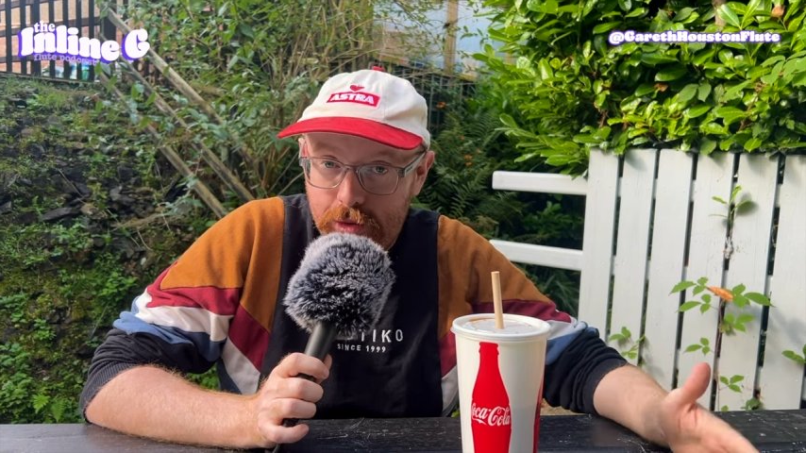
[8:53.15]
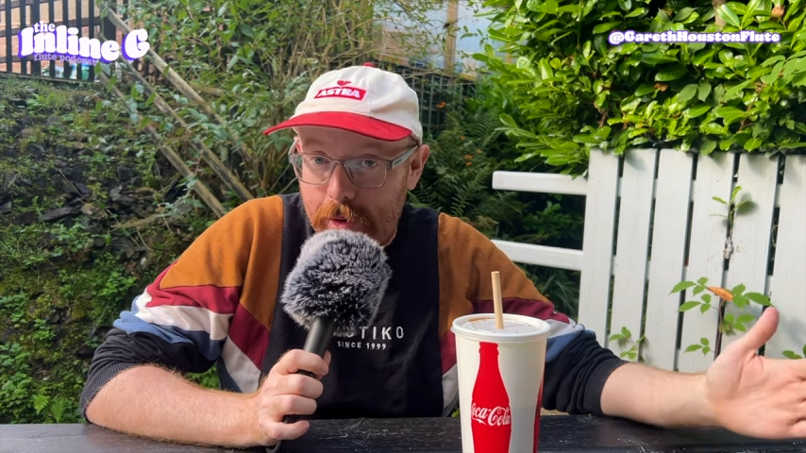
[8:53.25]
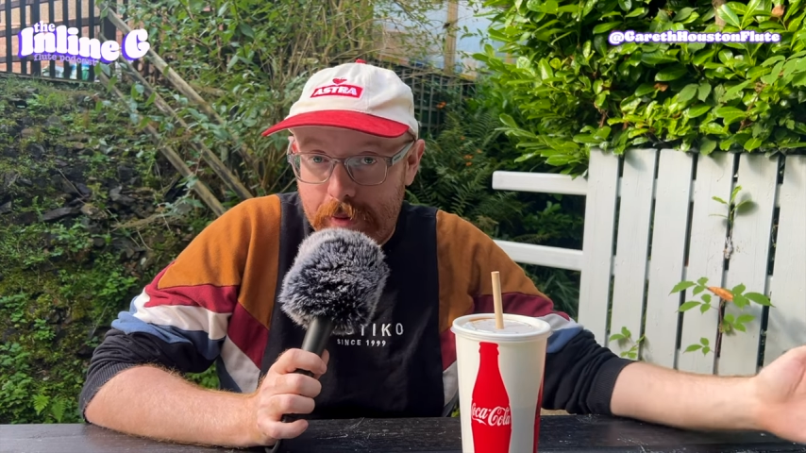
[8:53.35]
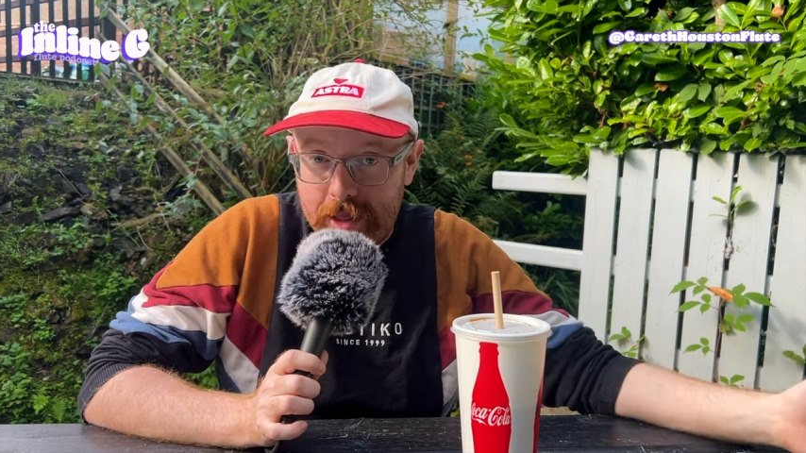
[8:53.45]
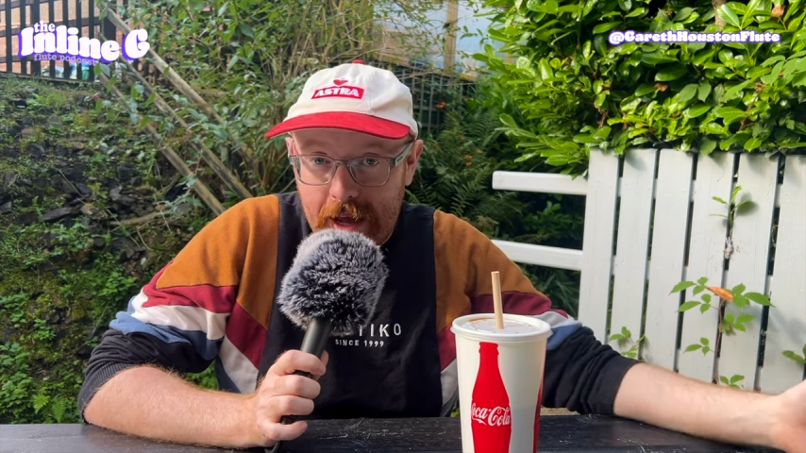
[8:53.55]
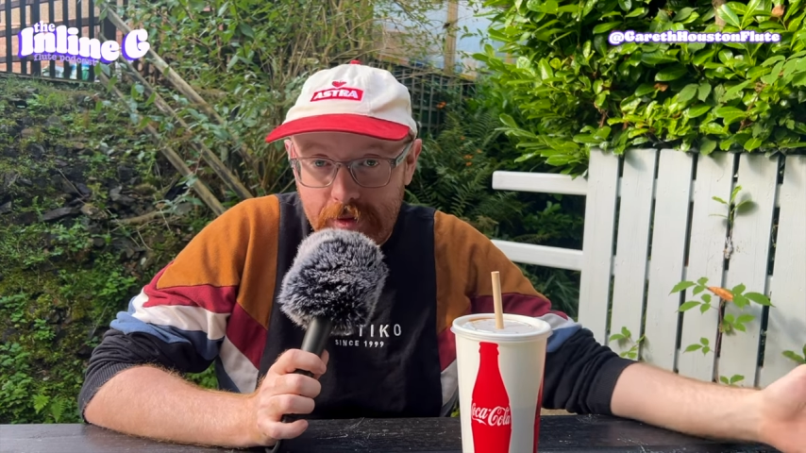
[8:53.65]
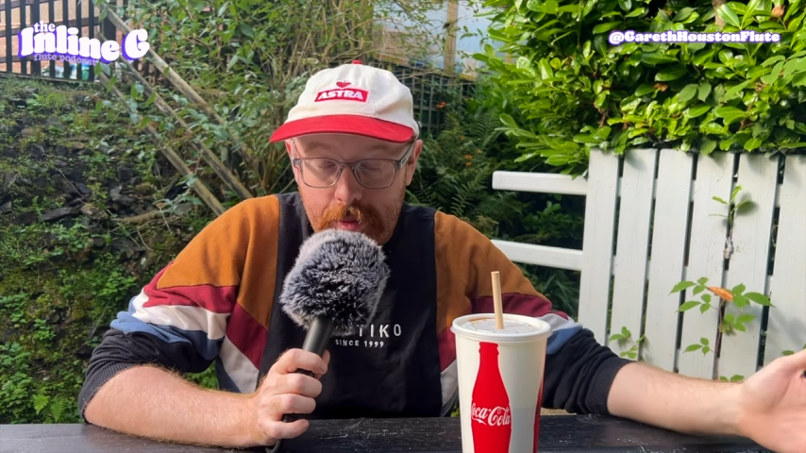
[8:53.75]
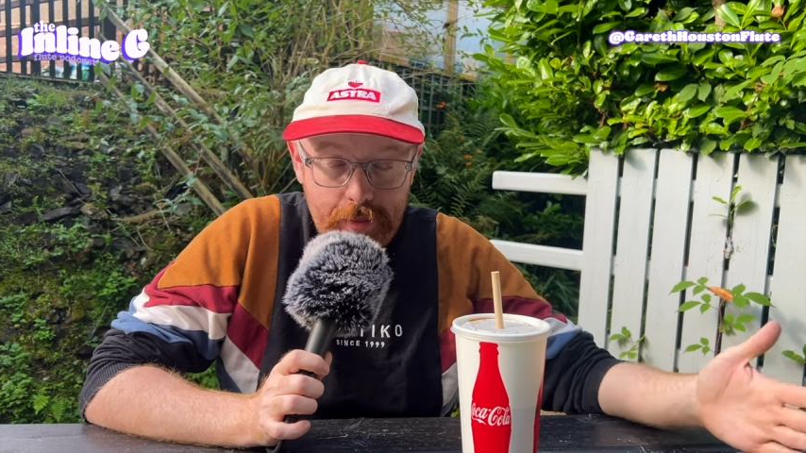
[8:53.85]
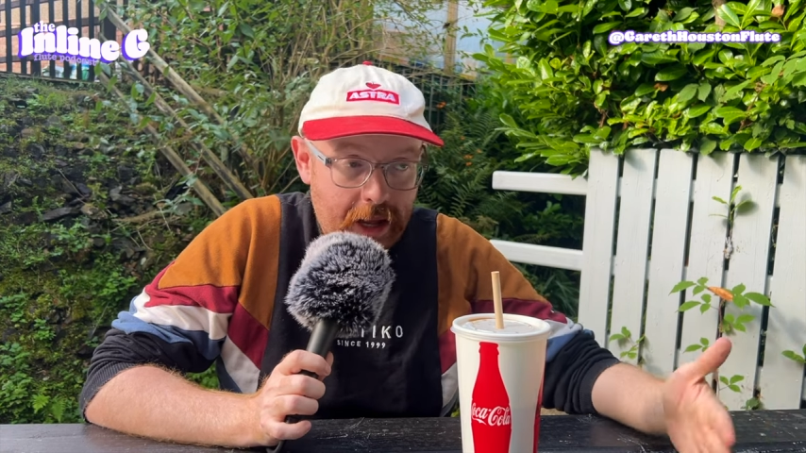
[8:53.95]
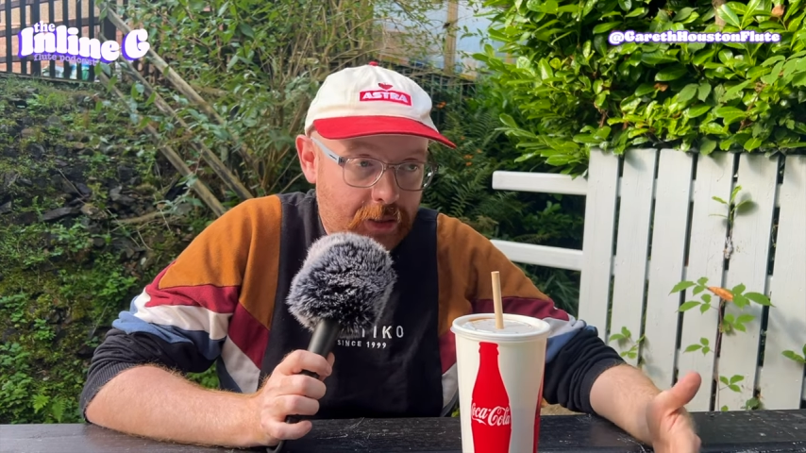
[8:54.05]
Triplets have to
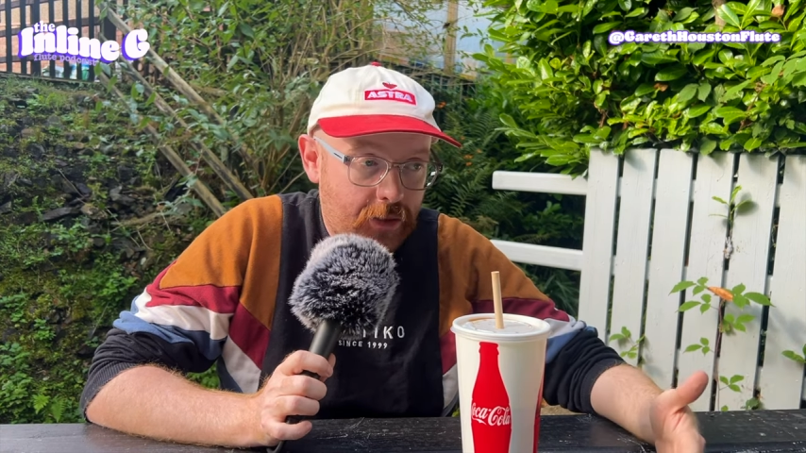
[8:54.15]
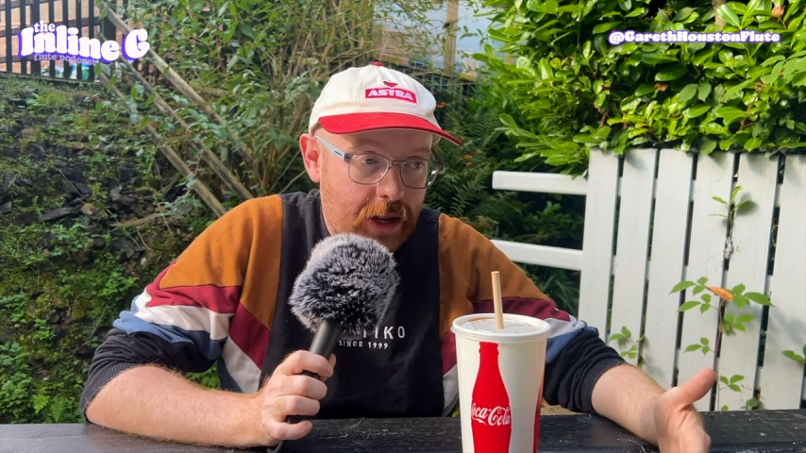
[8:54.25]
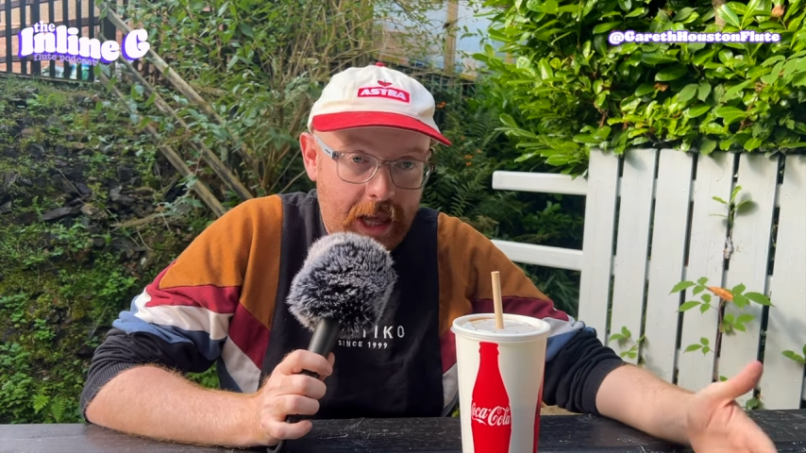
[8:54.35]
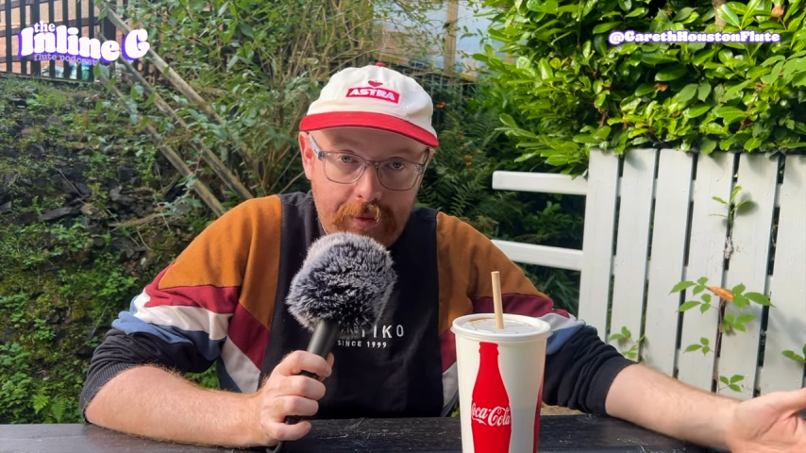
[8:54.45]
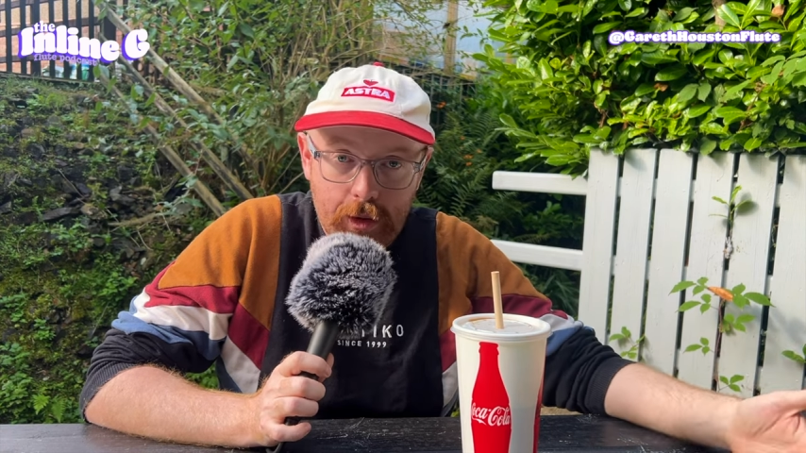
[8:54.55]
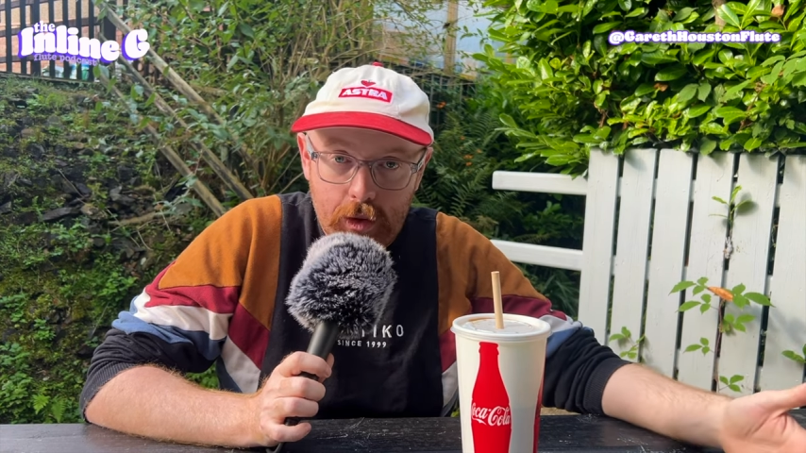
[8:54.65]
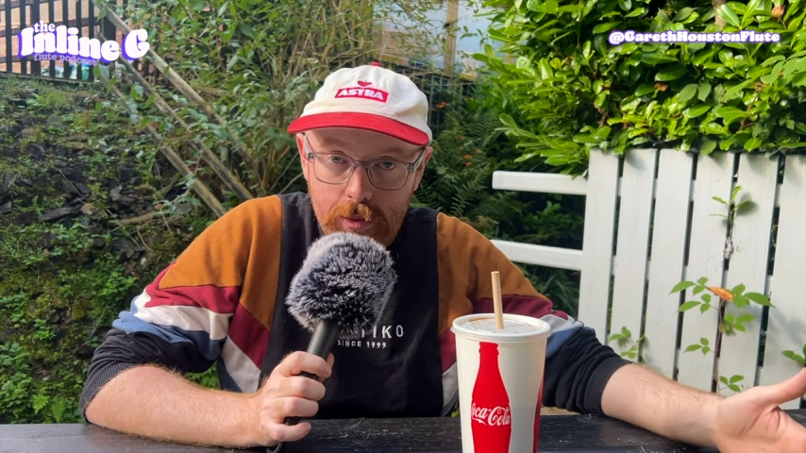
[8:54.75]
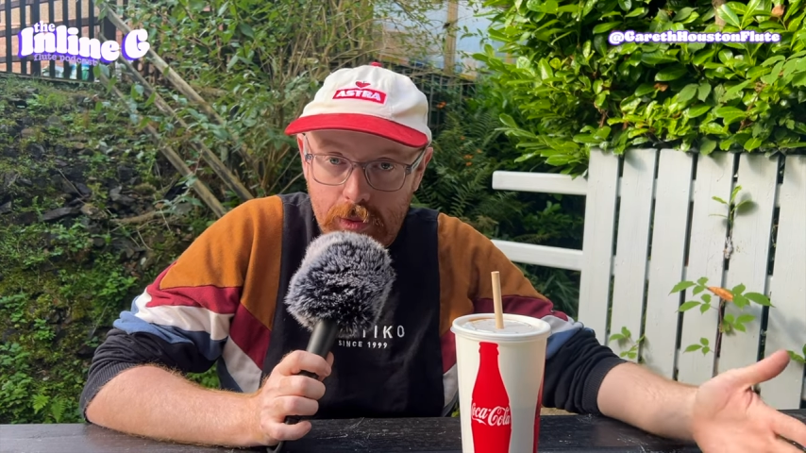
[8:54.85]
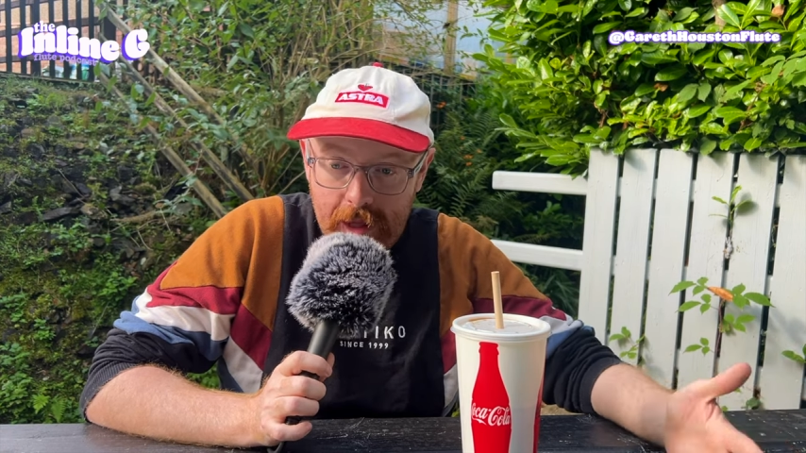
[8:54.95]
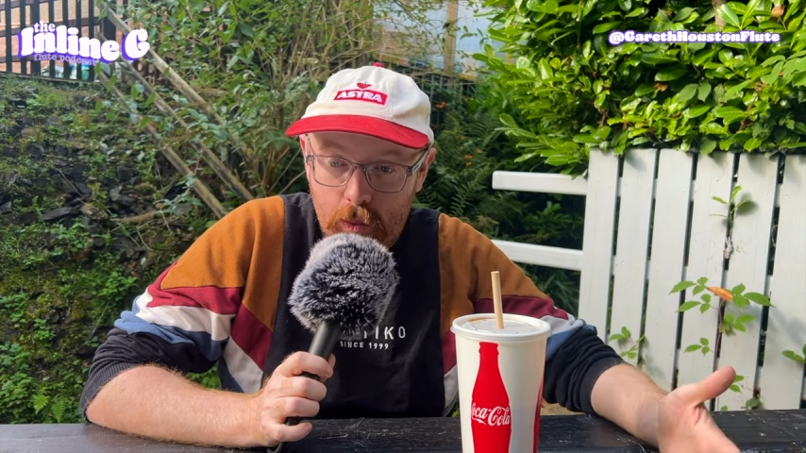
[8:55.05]
be played three even
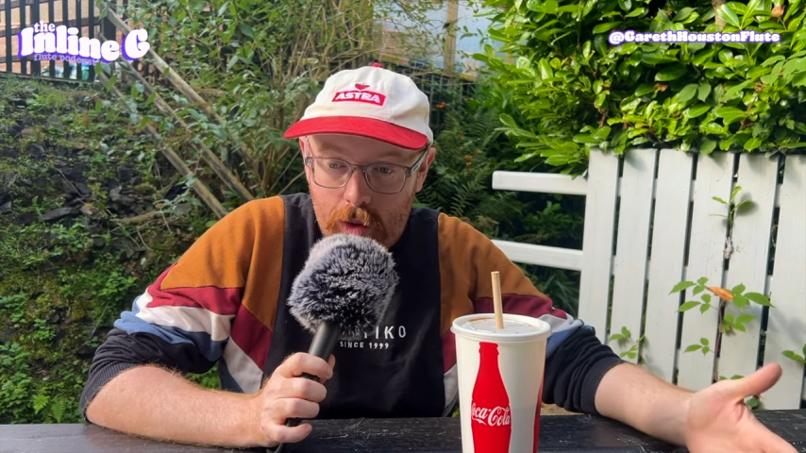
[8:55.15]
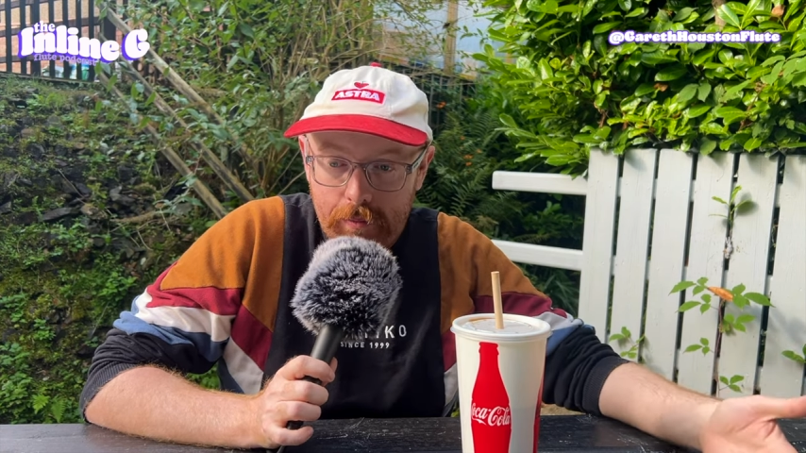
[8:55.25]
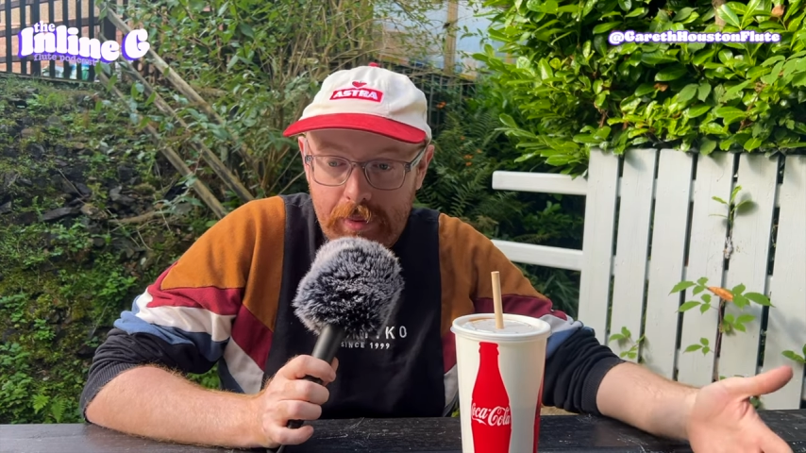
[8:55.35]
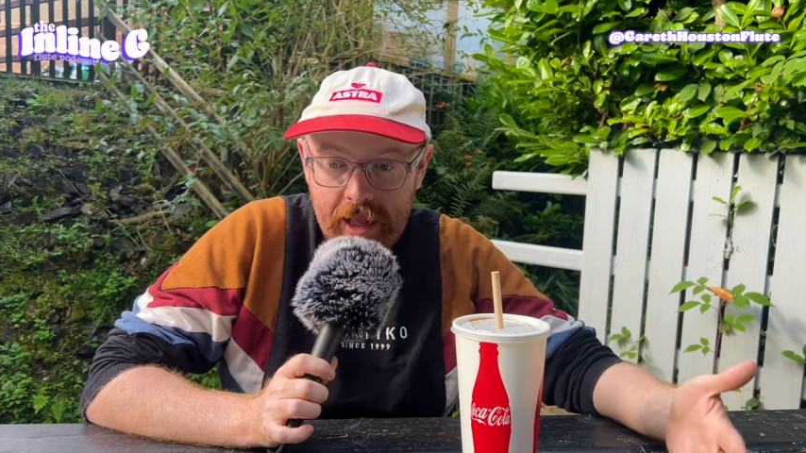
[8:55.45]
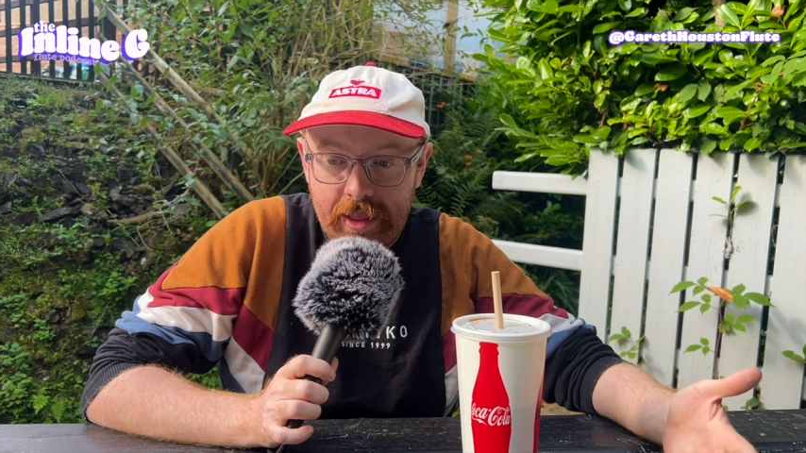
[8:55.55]
groups within one beat.